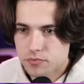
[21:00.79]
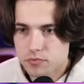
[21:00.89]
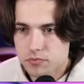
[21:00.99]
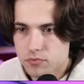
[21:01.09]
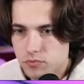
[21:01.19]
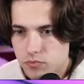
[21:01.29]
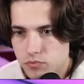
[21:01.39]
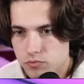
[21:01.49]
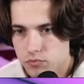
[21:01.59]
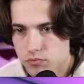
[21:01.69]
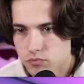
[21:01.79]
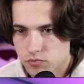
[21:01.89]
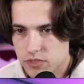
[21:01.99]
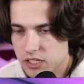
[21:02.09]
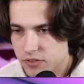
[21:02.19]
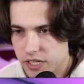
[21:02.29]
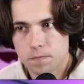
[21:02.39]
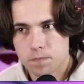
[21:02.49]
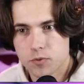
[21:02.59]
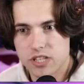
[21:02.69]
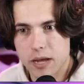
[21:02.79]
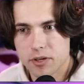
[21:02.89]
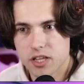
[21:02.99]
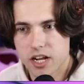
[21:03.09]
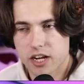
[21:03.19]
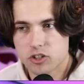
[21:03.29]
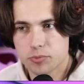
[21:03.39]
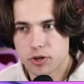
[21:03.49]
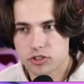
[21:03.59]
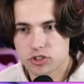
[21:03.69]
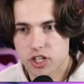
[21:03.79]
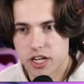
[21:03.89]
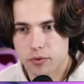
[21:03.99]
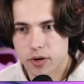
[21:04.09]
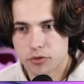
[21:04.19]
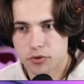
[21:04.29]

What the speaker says: a second of trouble. That's fine. Does that mean that Energy Ball is just going to hit right through the